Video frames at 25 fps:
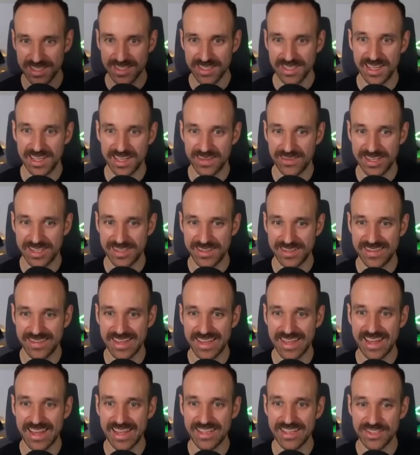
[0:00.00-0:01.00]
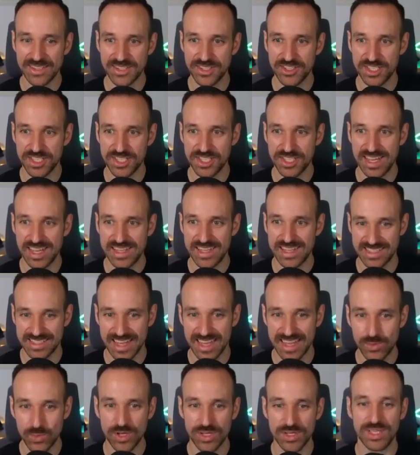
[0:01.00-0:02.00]
right here, and I could just scan this,
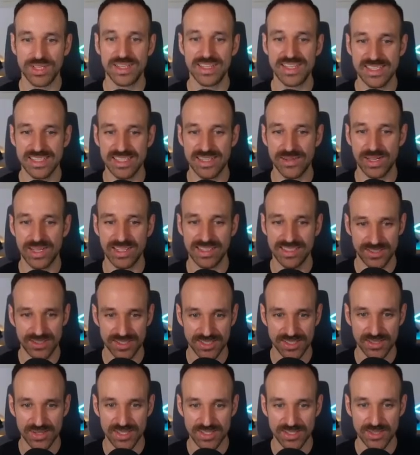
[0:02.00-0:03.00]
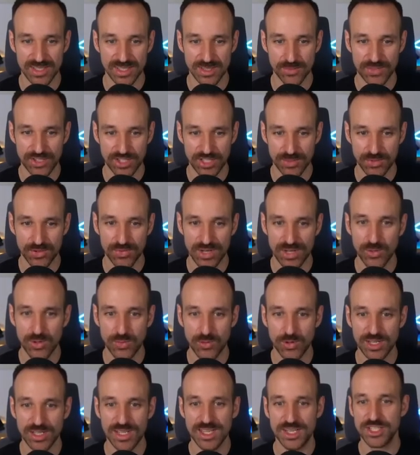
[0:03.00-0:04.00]
and it would easily install. So installing the provisioning profile
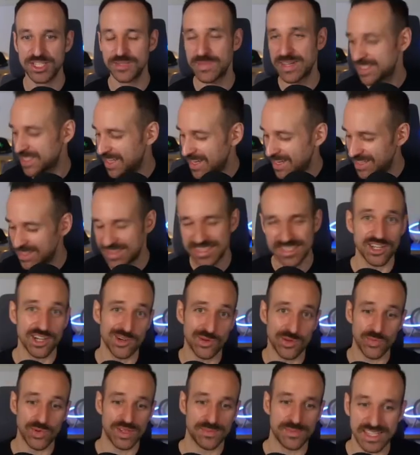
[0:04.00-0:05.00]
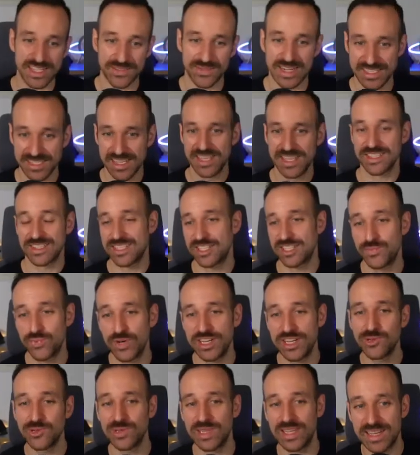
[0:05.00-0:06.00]
would work just by scanning this code with my device. So this is
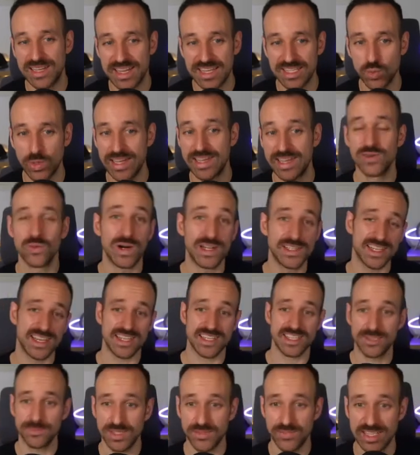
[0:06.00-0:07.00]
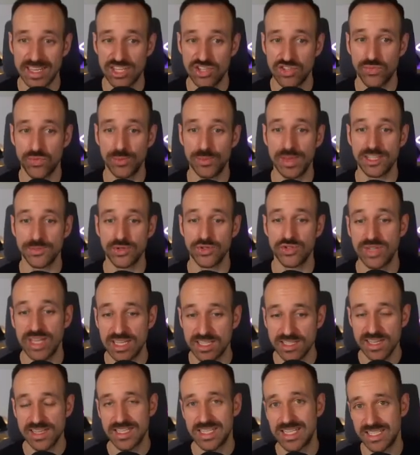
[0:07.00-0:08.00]
pretty cool in a nice way. Once again, a simplification from Expo to
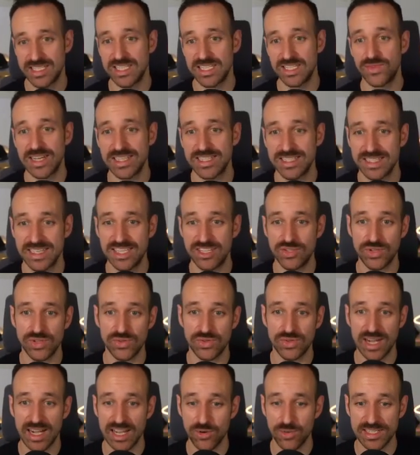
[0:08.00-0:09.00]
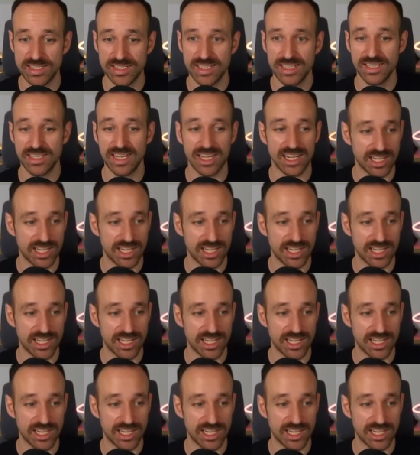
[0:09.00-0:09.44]
get testing devices into your iOS